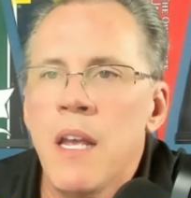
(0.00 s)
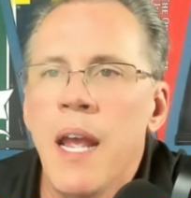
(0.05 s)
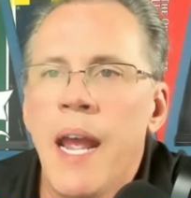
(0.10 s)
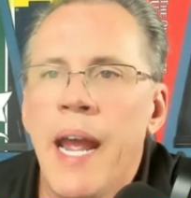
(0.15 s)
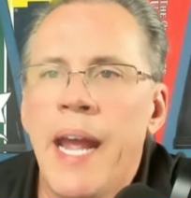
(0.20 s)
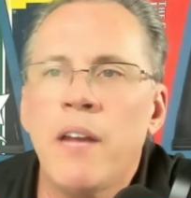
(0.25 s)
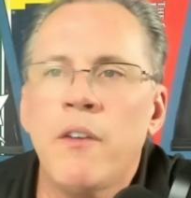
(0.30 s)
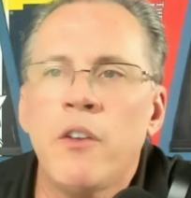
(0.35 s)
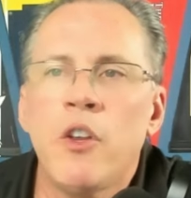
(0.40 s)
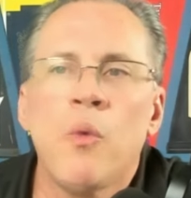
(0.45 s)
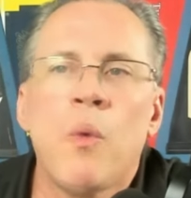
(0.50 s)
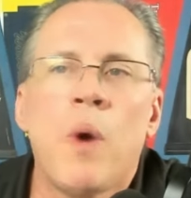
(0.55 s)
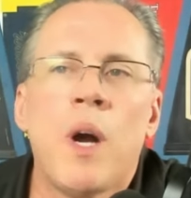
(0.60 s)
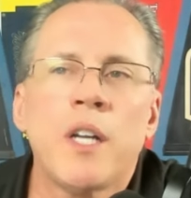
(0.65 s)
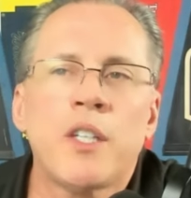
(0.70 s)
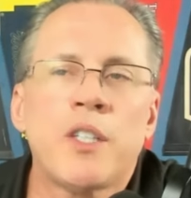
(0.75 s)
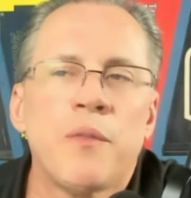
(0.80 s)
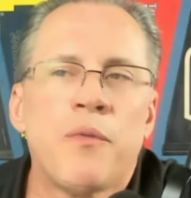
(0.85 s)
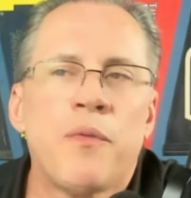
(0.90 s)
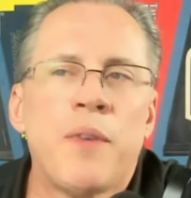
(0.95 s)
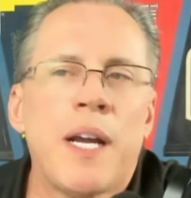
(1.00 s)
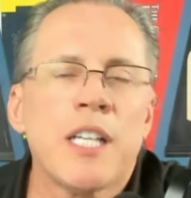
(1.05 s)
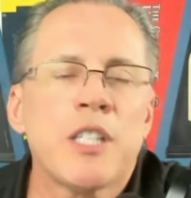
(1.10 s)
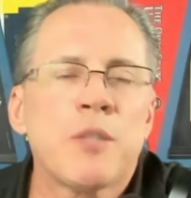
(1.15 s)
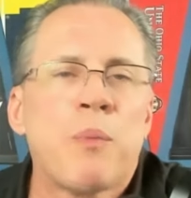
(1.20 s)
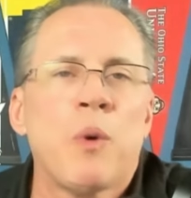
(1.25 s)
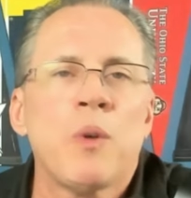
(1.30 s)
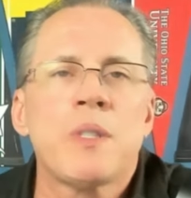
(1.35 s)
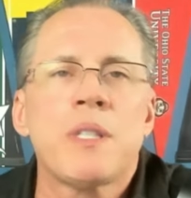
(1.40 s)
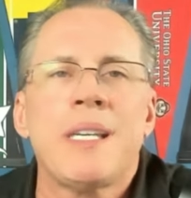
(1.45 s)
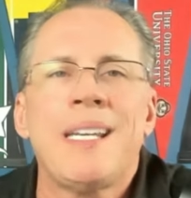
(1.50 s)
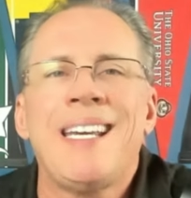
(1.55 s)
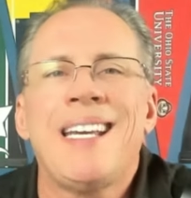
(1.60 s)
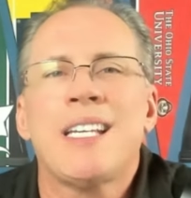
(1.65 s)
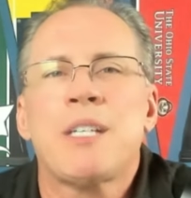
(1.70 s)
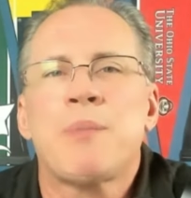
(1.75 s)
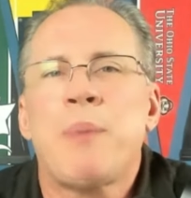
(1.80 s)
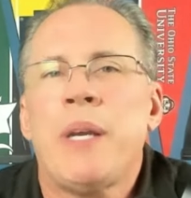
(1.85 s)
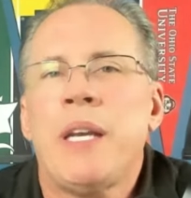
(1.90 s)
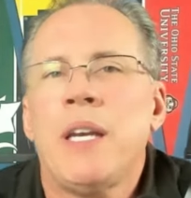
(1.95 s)
Hey, are you watching Fox Sports and
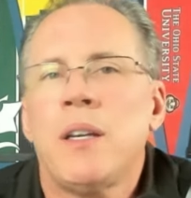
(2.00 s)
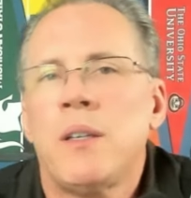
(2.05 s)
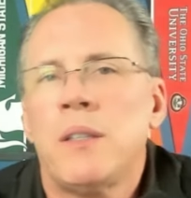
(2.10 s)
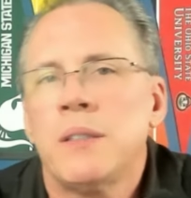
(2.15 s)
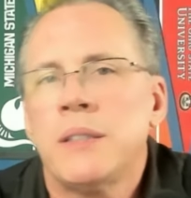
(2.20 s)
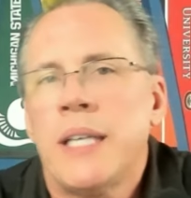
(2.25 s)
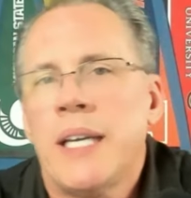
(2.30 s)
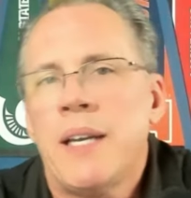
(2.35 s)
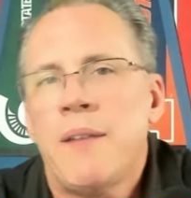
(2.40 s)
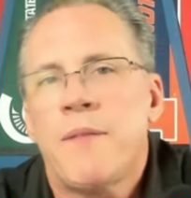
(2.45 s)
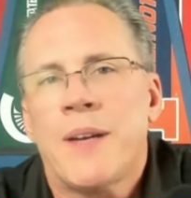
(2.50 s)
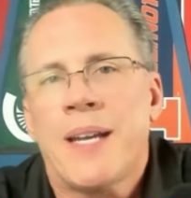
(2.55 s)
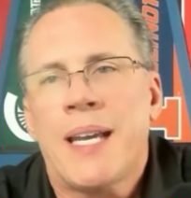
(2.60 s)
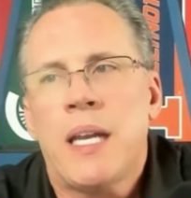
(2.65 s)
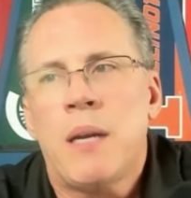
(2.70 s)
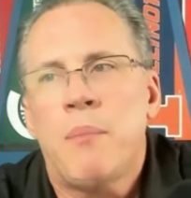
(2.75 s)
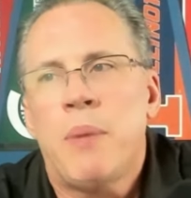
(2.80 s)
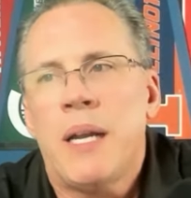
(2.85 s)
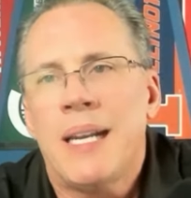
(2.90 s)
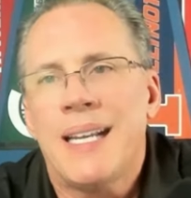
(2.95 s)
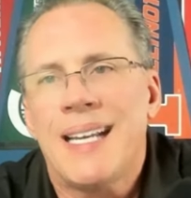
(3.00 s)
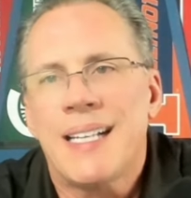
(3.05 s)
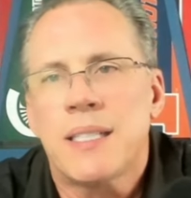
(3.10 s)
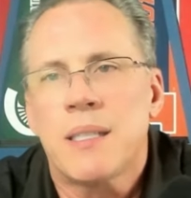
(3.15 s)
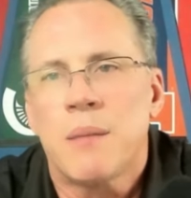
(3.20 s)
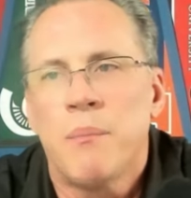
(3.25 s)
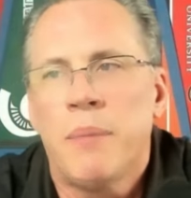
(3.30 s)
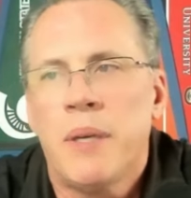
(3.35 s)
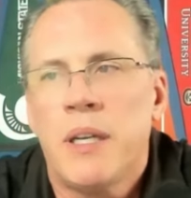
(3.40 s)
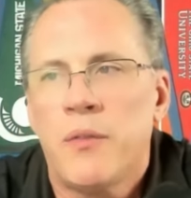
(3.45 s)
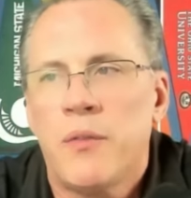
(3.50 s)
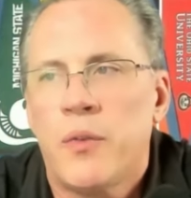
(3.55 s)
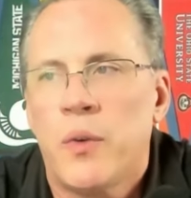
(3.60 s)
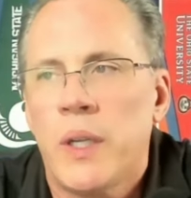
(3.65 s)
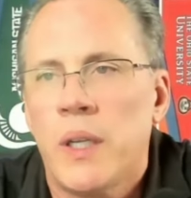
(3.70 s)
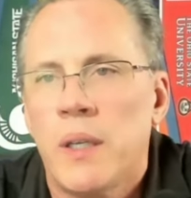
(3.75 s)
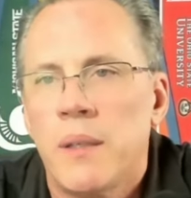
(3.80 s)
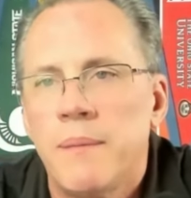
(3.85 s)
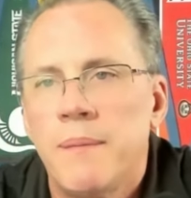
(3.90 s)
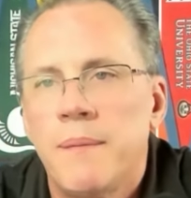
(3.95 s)
ESPN all day? Forget about it. I got something better for
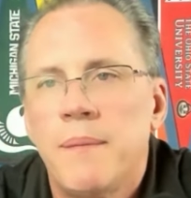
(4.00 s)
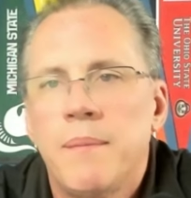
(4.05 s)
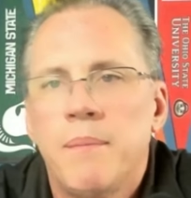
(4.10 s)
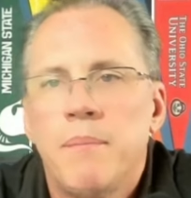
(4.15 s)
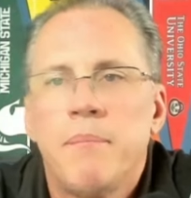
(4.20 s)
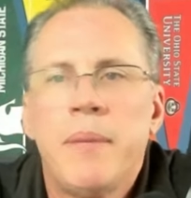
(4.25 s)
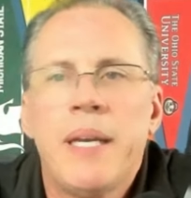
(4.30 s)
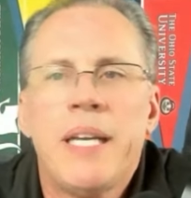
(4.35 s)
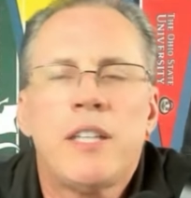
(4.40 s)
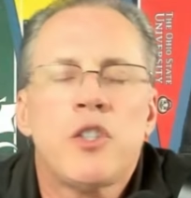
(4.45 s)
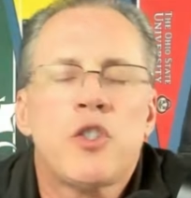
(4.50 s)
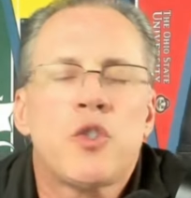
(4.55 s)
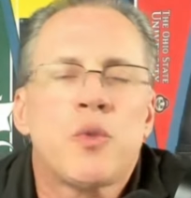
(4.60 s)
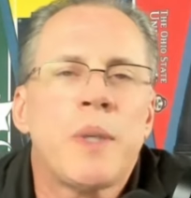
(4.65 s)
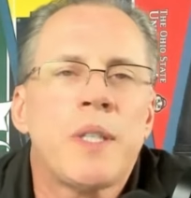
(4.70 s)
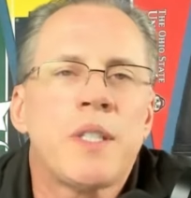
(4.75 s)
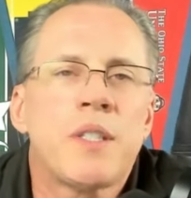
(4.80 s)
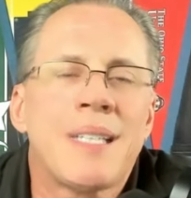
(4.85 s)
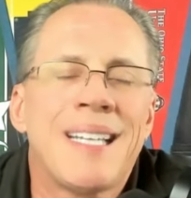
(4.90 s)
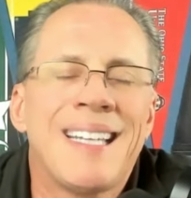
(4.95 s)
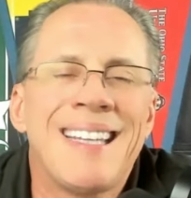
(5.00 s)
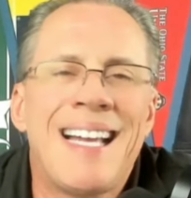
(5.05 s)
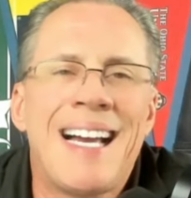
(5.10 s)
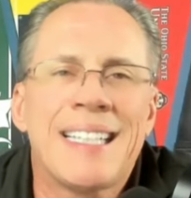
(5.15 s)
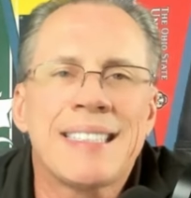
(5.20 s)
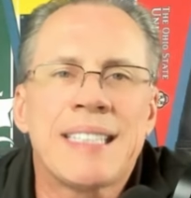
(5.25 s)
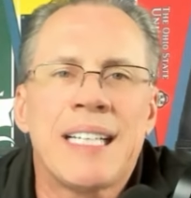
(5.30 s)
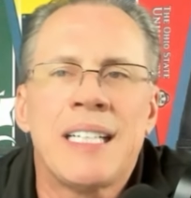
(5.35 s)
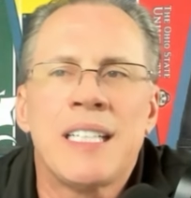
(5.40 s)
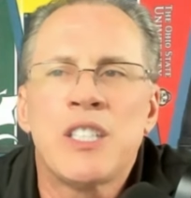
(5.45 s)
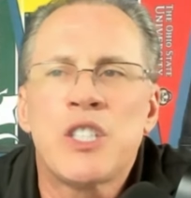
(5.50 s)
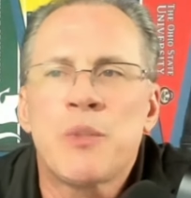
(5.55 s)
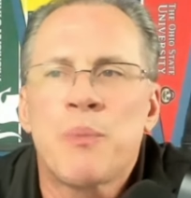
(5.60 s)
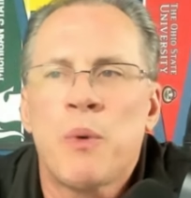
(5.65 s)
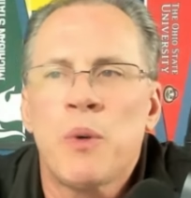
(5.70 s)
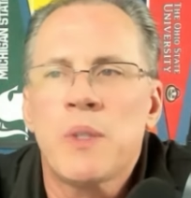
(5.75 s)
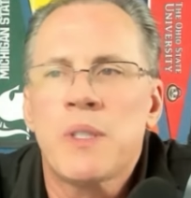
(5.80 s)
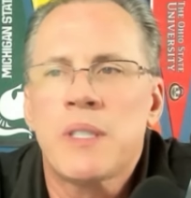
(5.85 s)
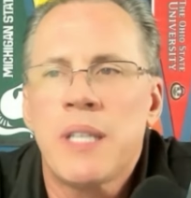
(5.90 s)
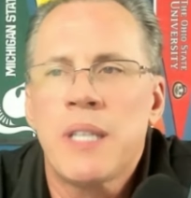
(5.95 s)
you. Make the switch to Locked On
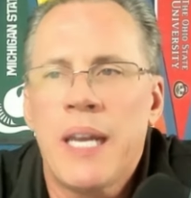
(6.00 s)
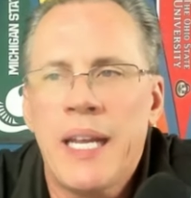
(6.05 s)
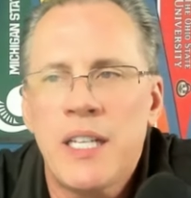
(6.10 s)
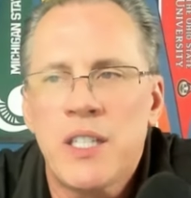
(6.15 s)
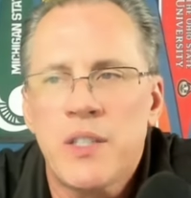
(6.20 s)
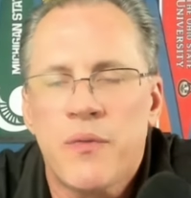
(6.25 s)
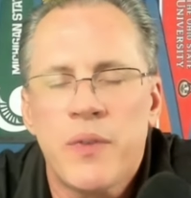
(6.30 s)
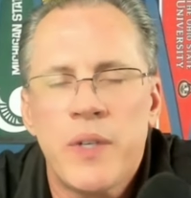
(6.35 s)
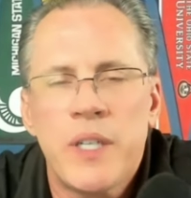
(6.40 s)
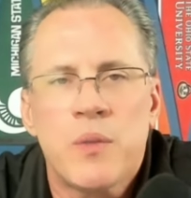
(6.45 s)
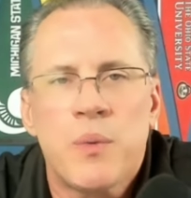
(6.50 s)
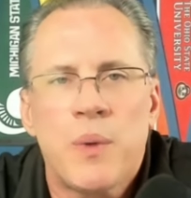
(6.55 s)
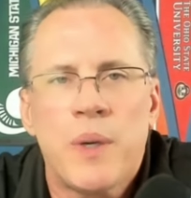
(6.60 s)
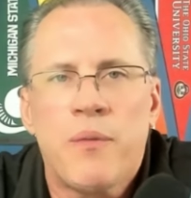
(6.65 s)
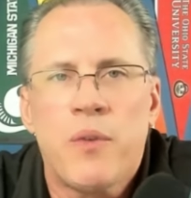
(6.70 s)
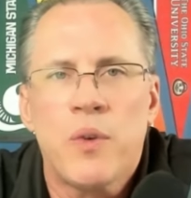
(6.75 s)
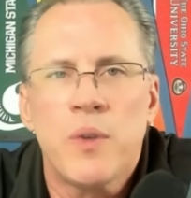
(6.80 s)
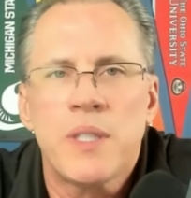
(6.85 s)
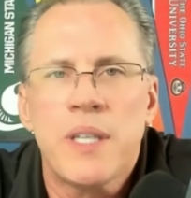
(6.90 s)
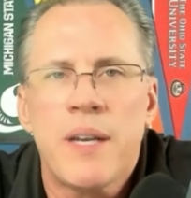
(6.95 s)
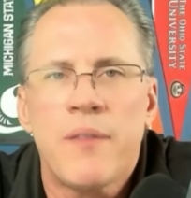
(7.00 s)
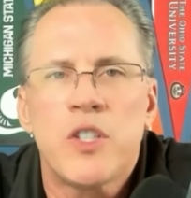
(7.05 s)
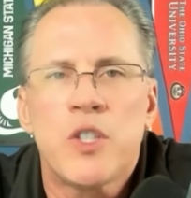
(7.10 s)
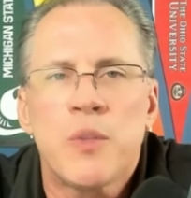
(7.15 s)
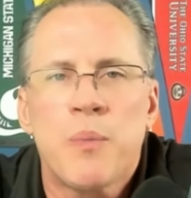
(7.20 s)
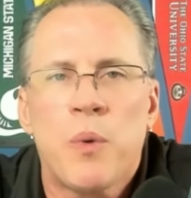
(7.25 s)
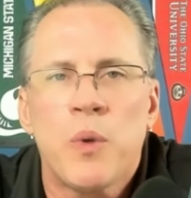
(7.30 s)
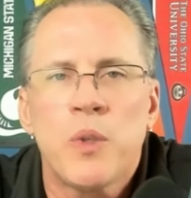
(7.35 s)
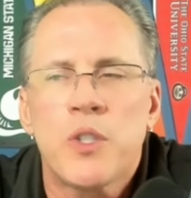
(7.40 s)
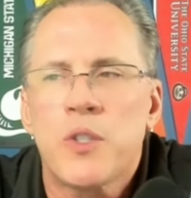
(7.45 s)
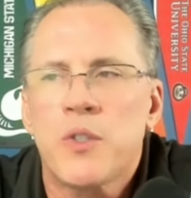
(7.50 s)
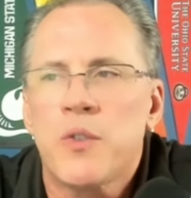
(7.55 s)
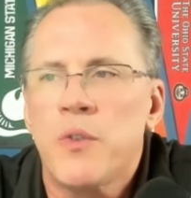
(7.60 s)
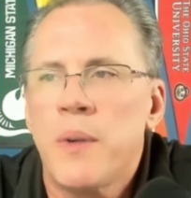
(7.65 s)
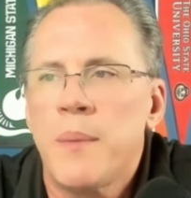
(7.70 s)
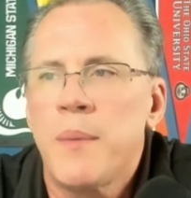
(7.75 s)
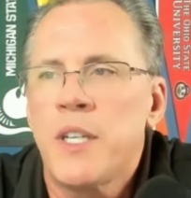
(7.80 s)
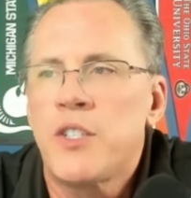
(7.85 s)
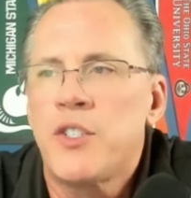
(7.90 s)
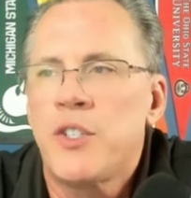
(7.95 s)
Sports today. It's a free 24 7 sports
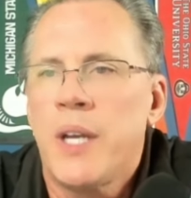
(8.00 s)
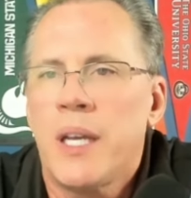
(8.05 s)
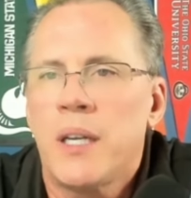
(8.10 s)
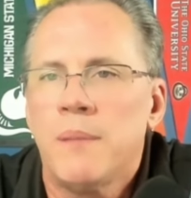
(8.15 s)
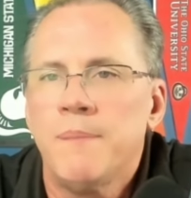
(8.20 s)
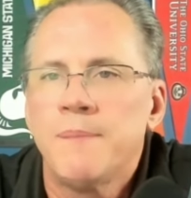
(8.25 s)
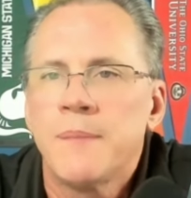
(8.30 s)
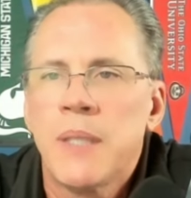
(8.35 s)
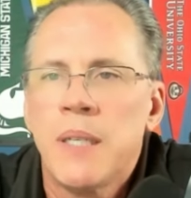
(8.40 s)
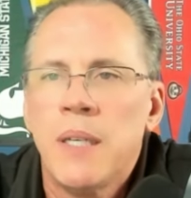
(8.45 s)
streaming channel